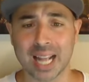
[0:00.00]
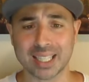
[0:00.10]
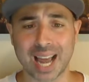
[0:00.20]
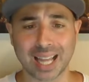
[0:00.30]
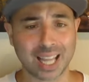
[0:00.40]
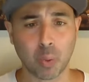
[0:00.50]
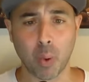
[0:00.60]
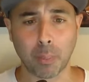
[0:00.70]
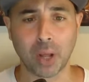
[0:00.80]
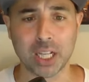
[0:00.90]
It's not like
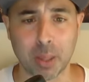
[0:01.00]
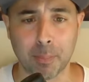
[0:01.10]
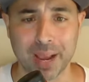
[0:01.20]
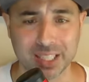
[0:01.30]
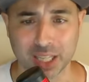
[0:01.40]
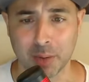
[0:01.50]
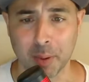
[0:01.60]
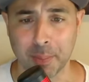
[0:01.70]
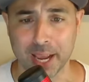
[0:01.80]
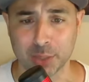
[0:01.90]
we're playing the best team
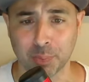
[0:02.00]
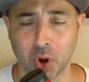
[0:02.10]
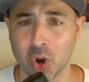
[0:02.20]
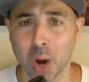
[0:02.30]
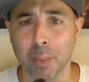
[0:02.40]
in baseball,